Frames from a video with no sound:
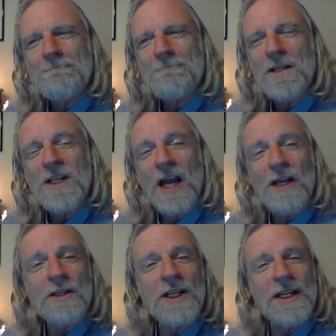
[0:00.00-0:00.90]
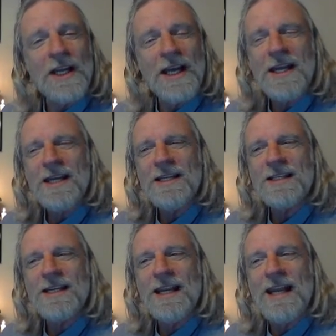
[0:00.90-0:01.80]
The title today
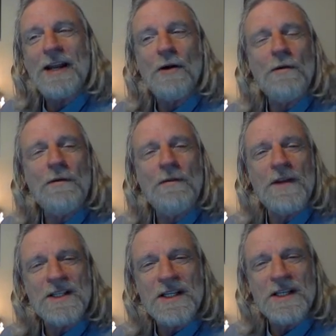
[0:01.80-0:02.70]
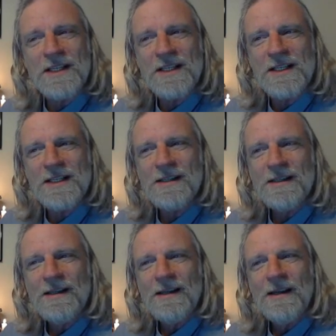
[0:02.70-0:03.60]
is Ghetto Physics
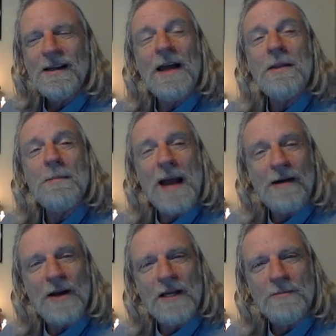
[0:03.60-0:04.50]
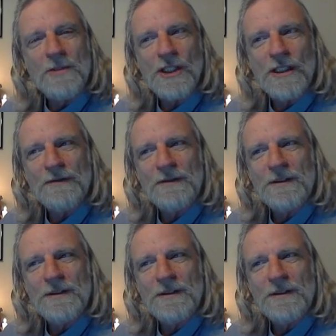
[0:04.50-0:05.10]
and the Paradigm Shift.